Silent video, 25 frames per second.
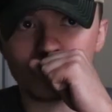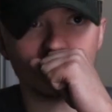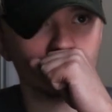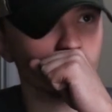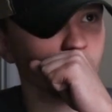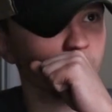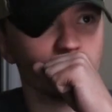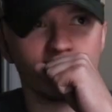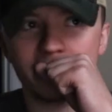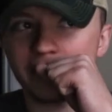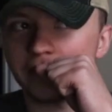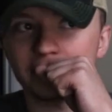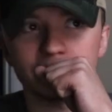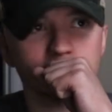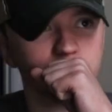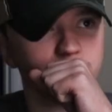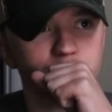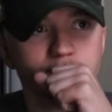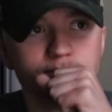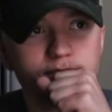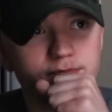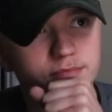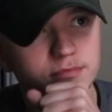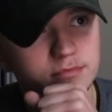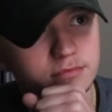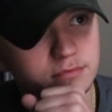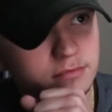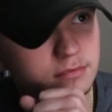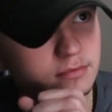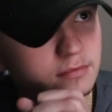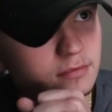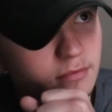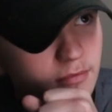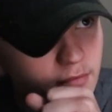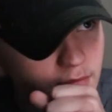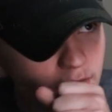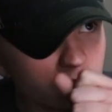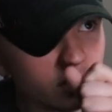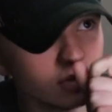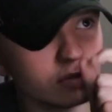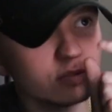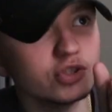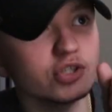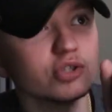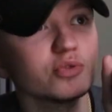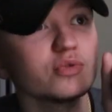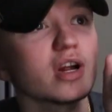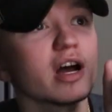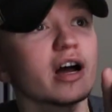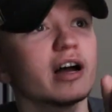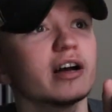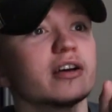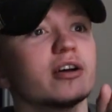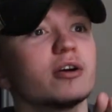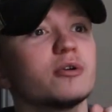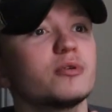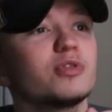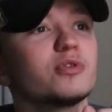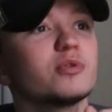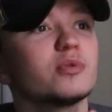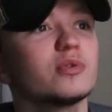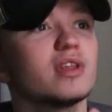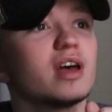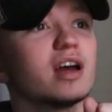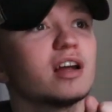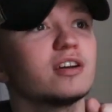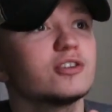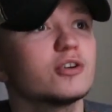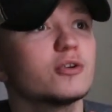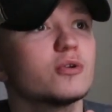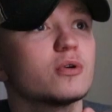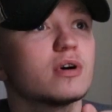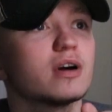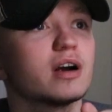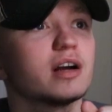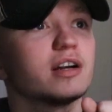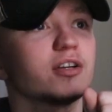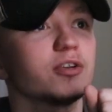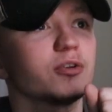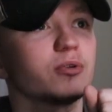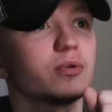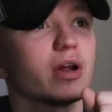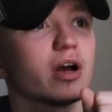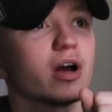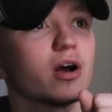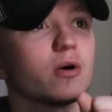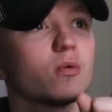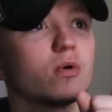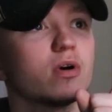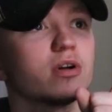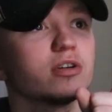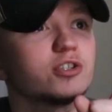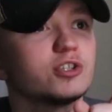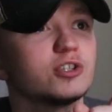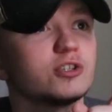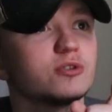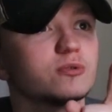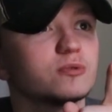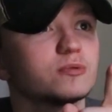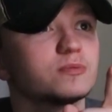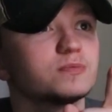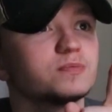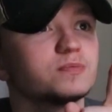Mm-mm. Do not go through that door. I do not want you